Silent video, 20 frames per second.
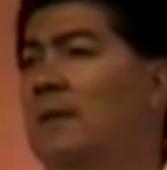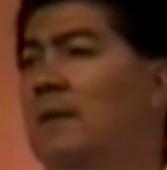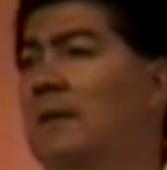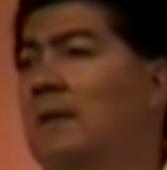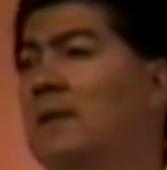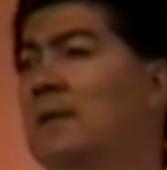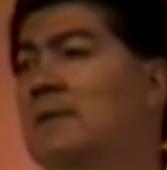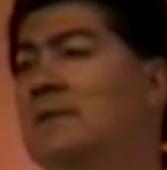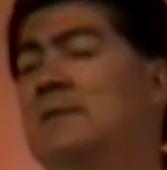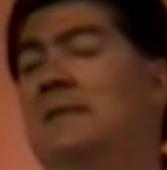
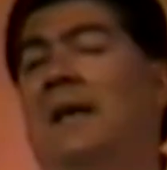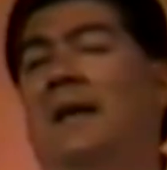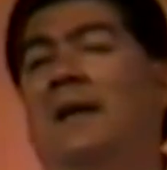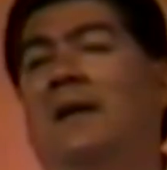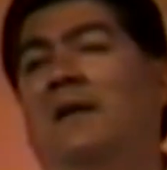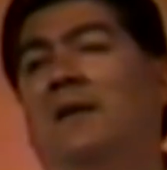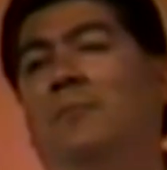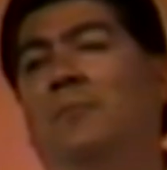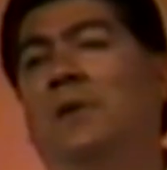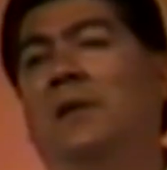He's not
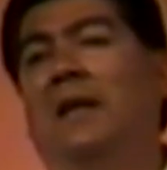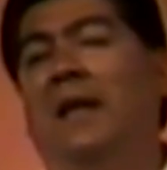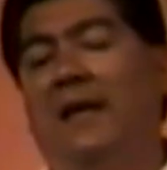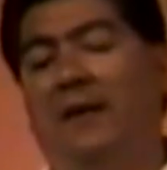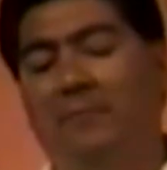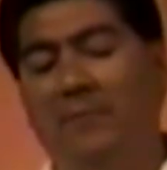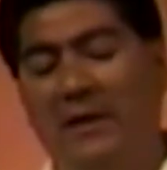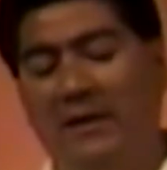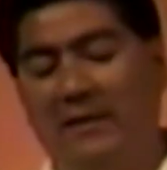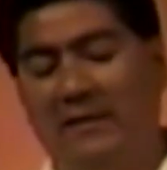going to be
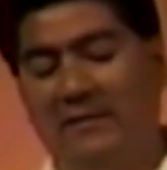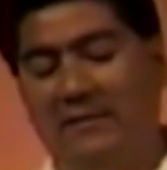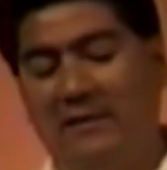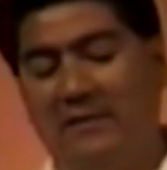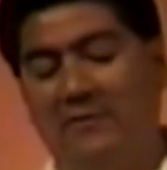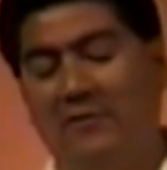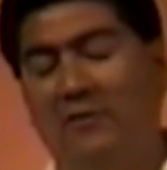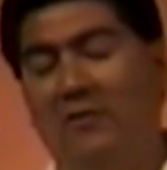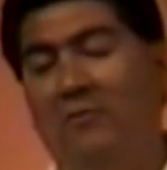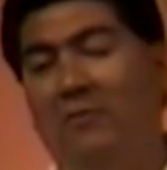like me that
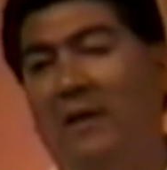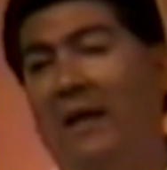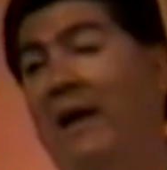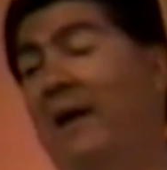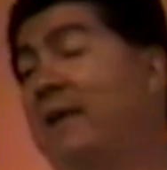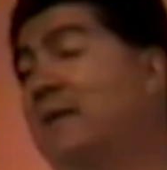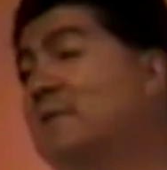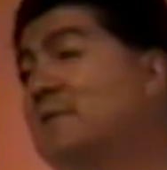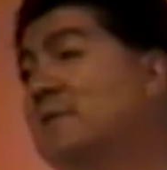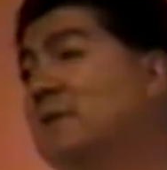says, you know what, I
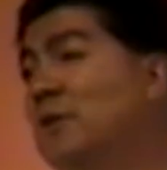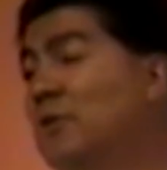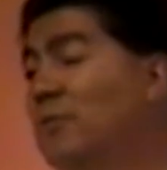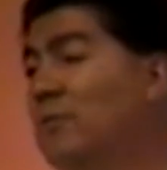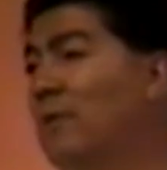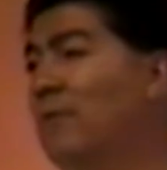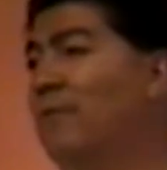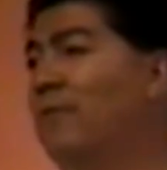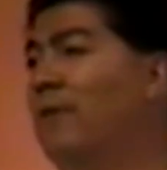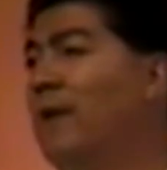could see you
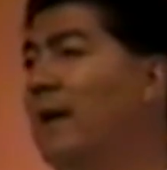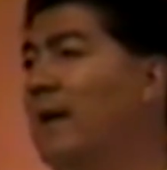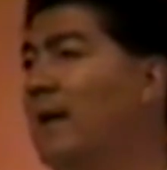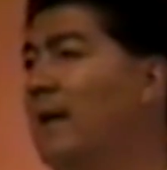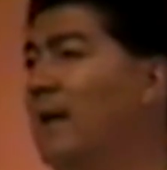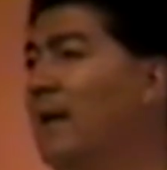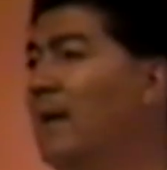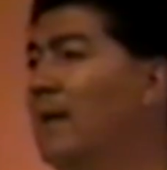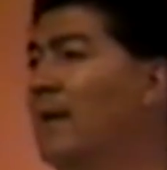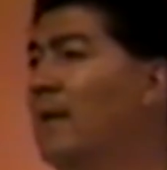on Friday.